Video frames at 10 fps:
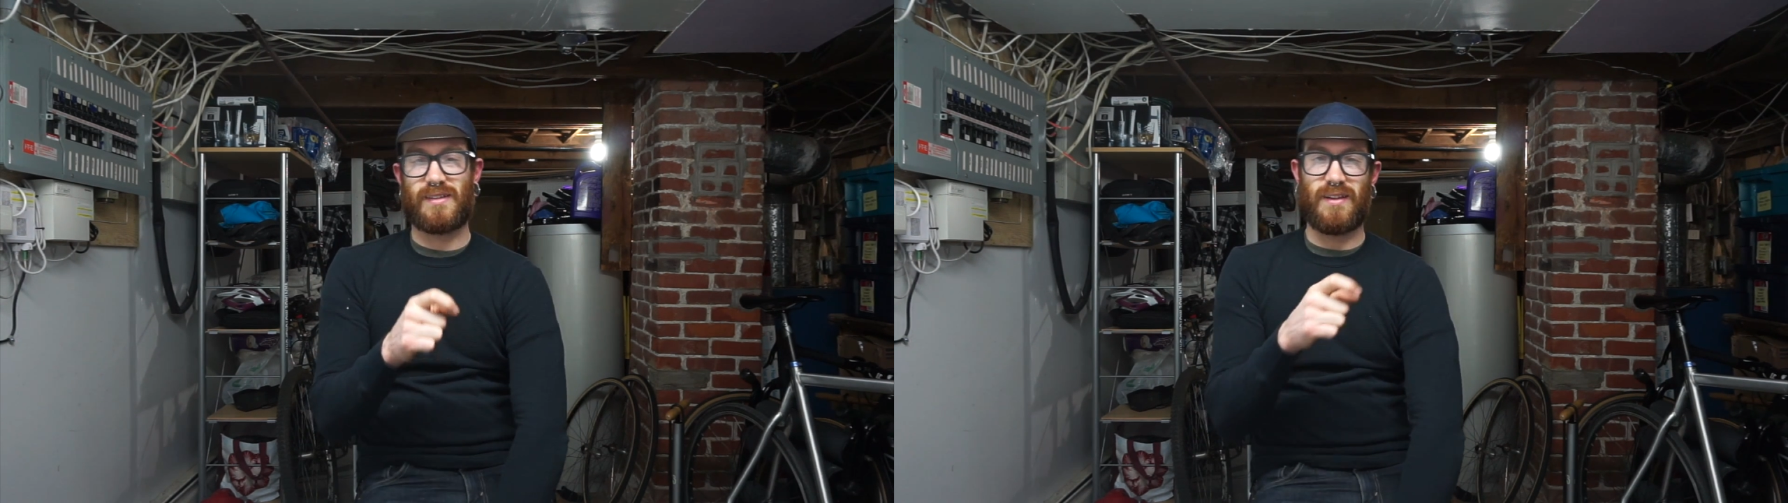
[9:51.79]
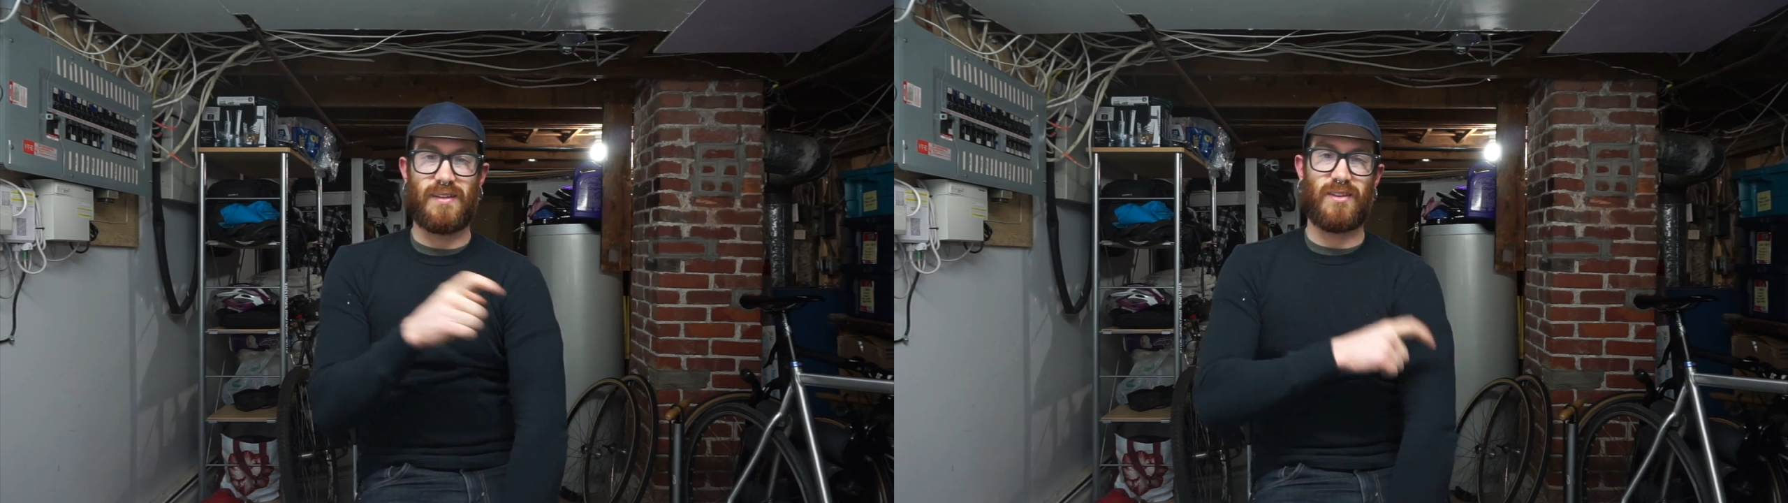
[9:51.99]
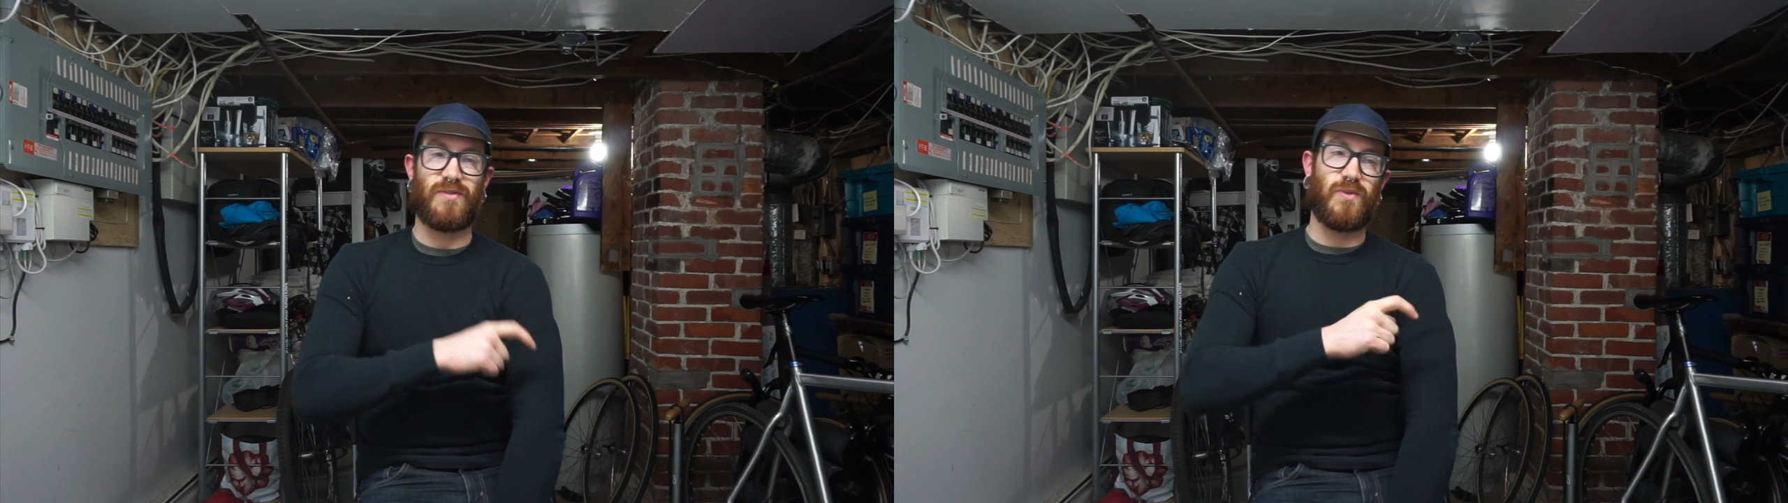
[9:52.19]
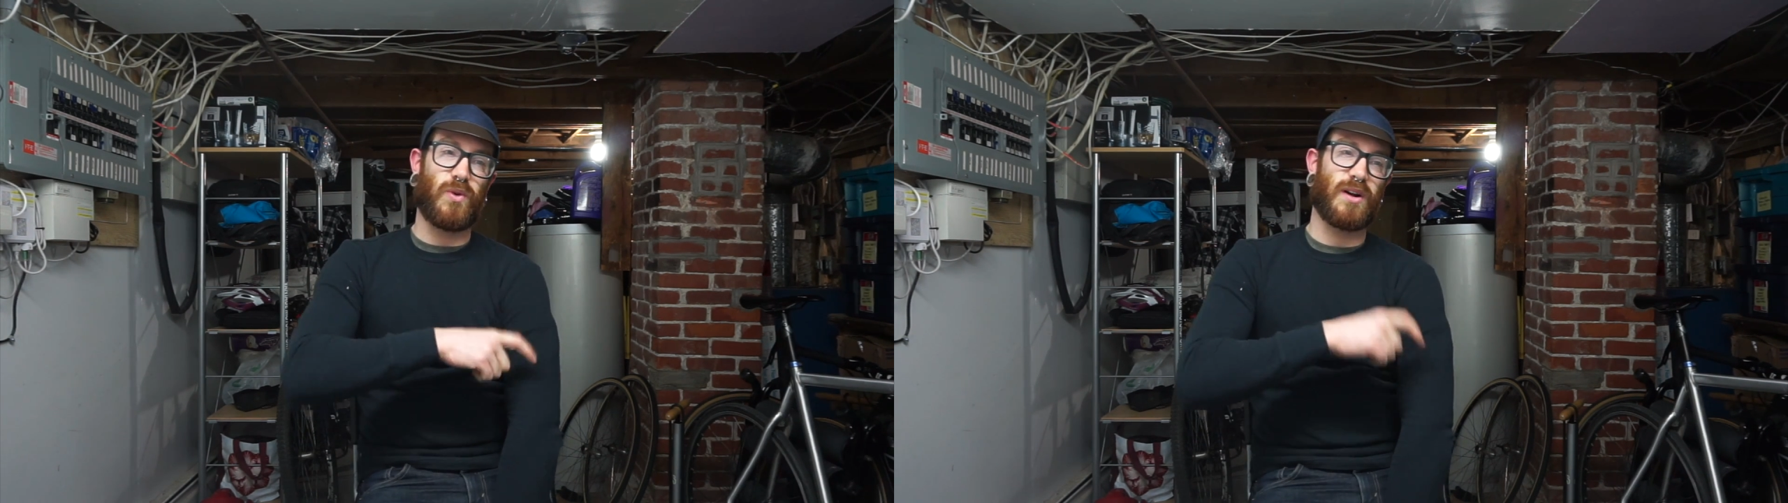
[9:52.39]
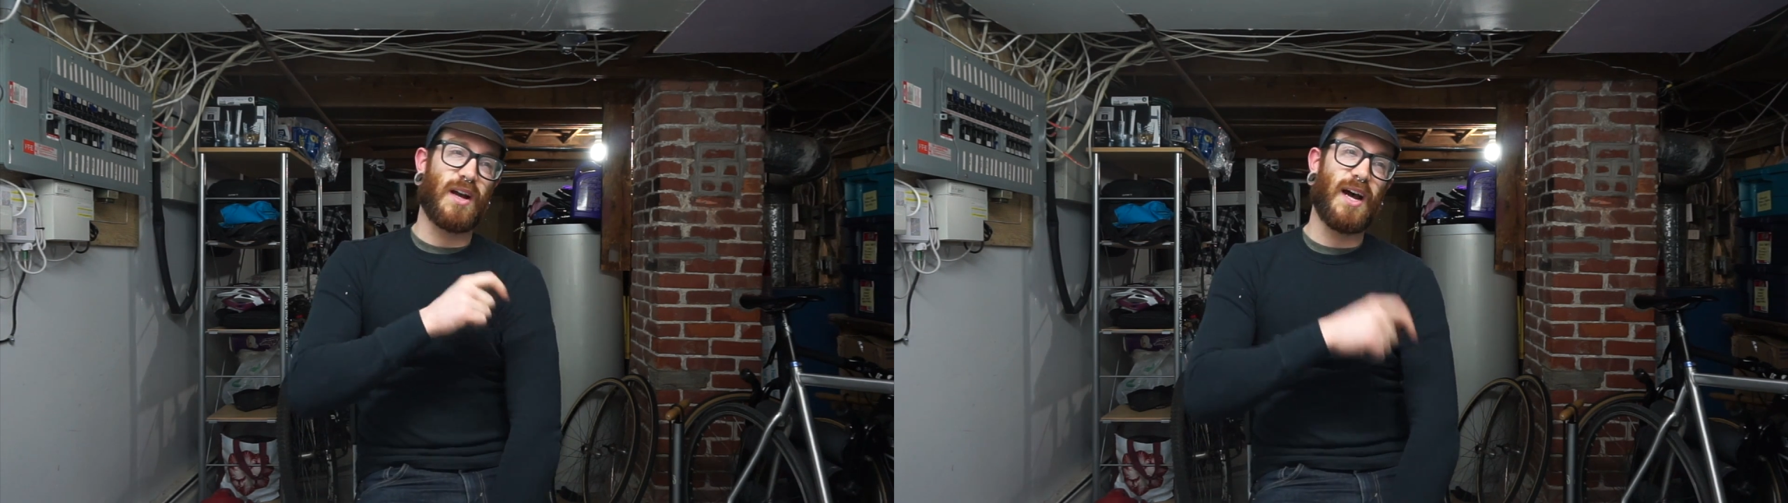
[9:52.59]
to this
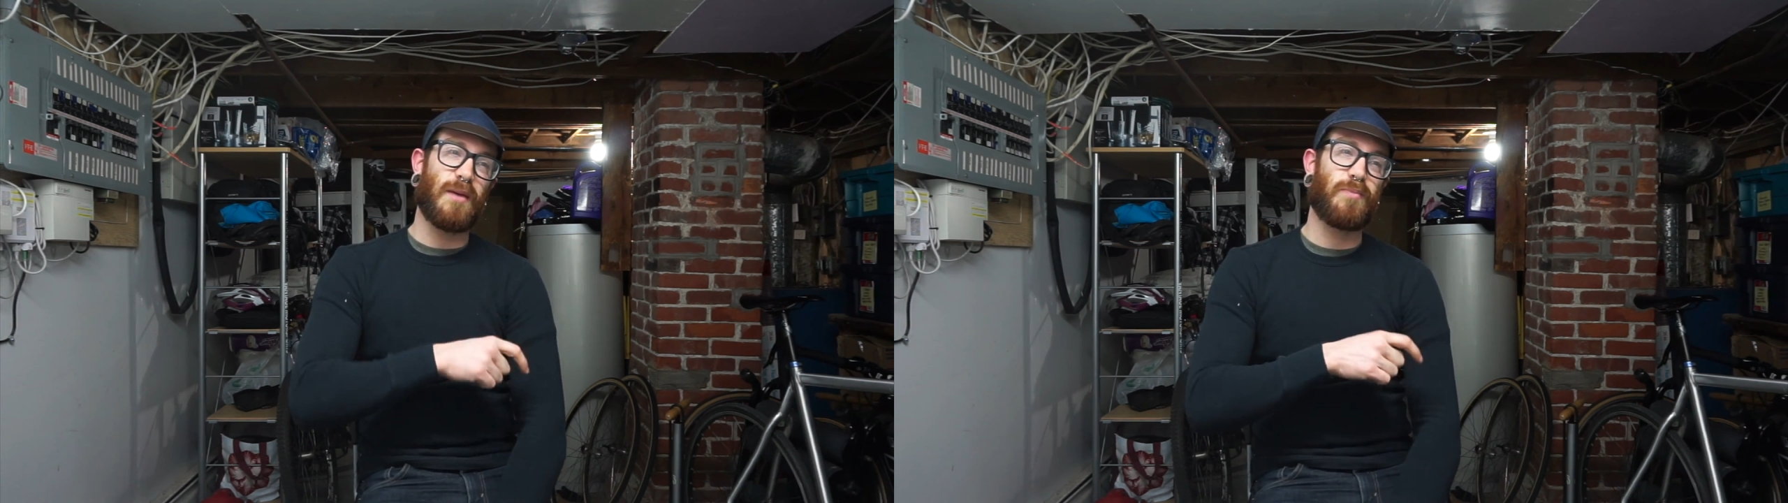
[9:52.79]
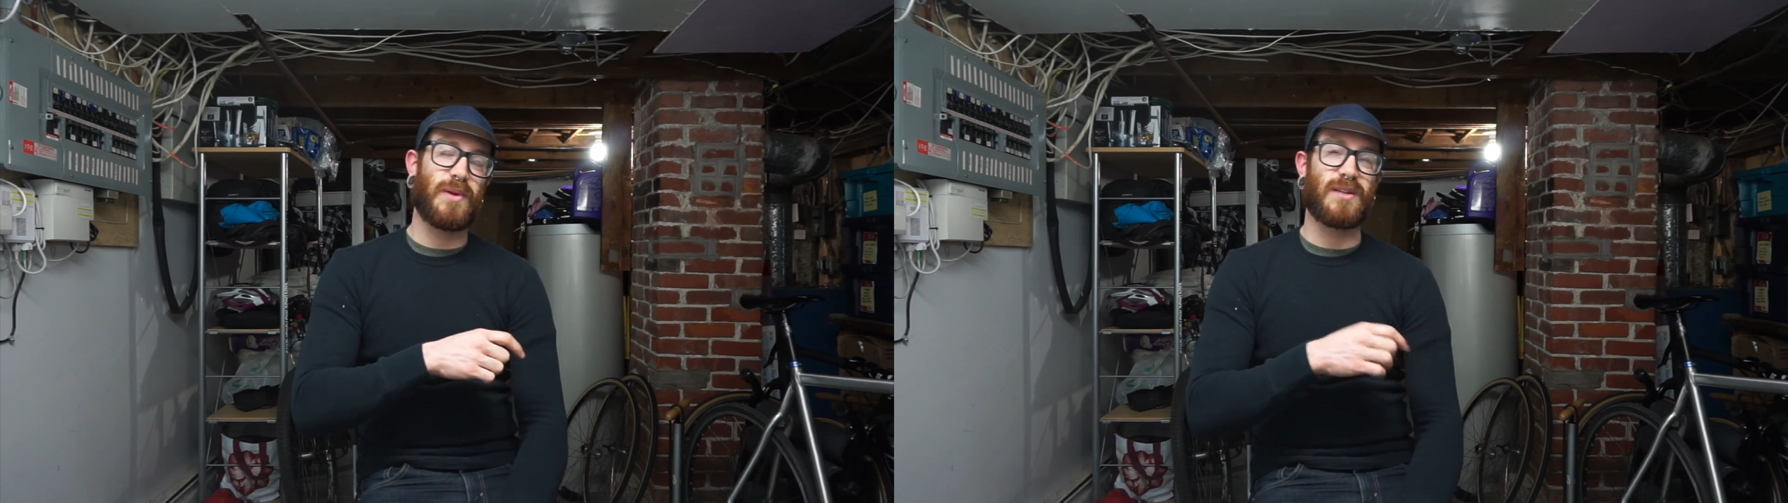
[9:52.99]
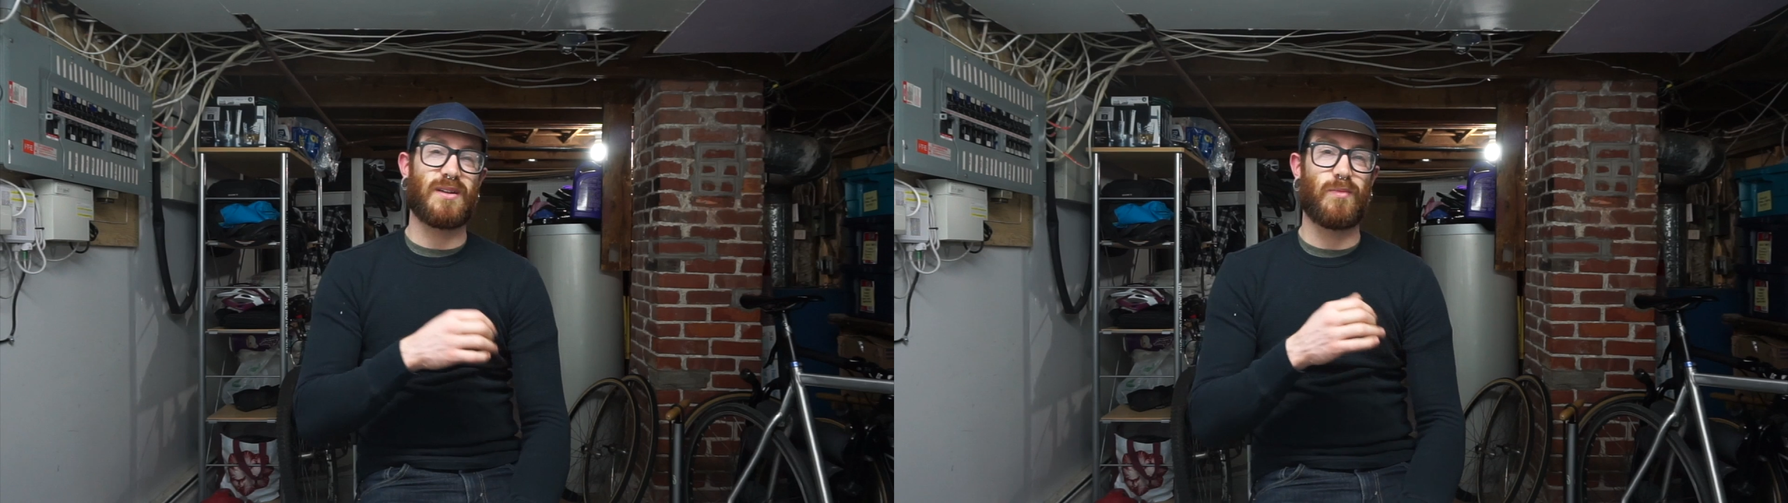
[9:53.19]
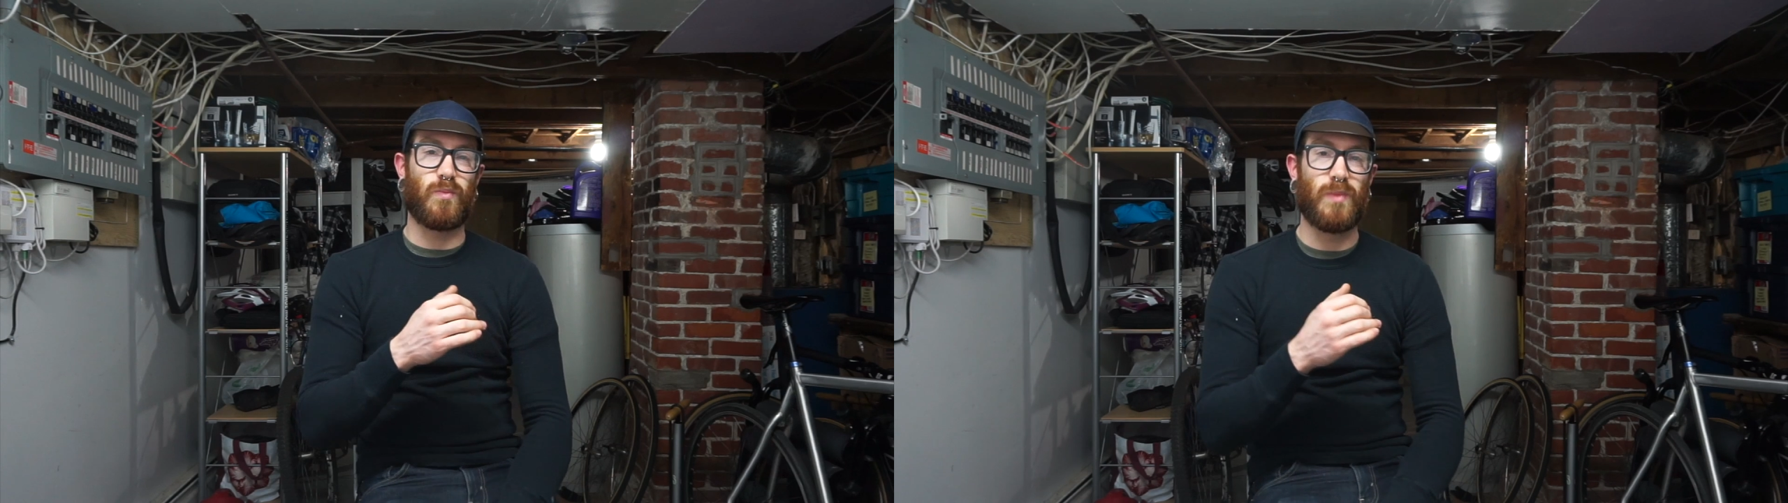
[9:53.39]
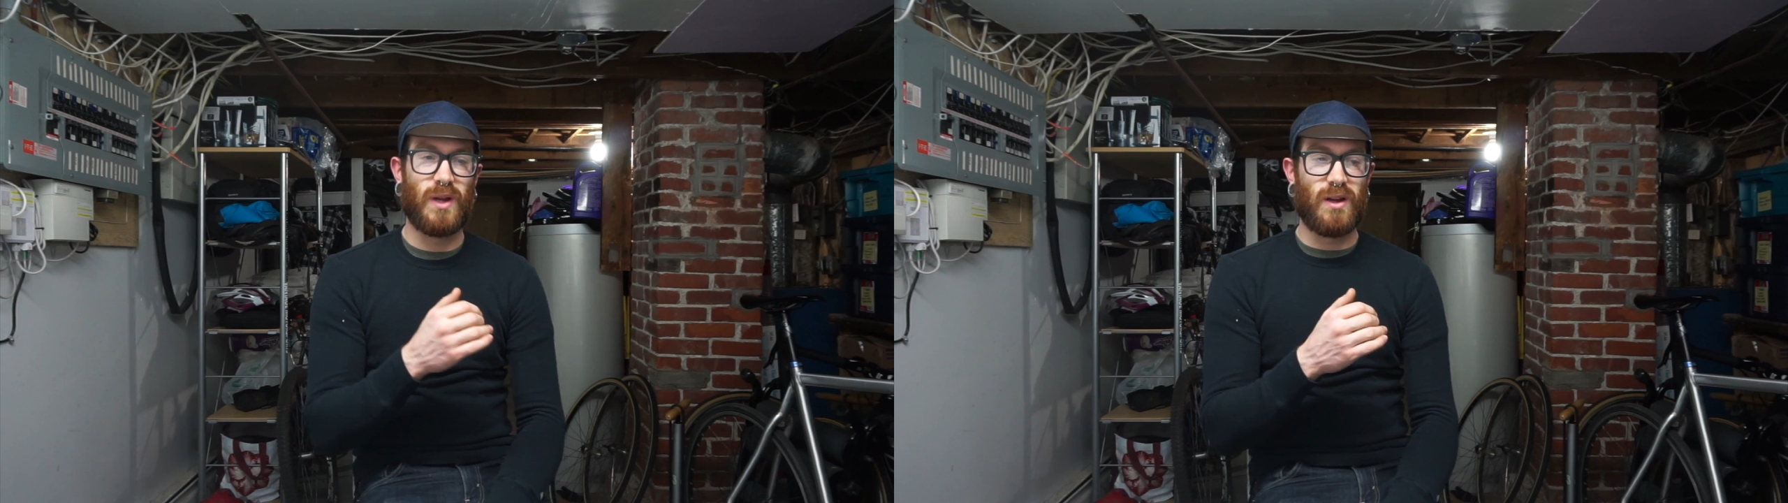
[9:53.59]
fork up because I'm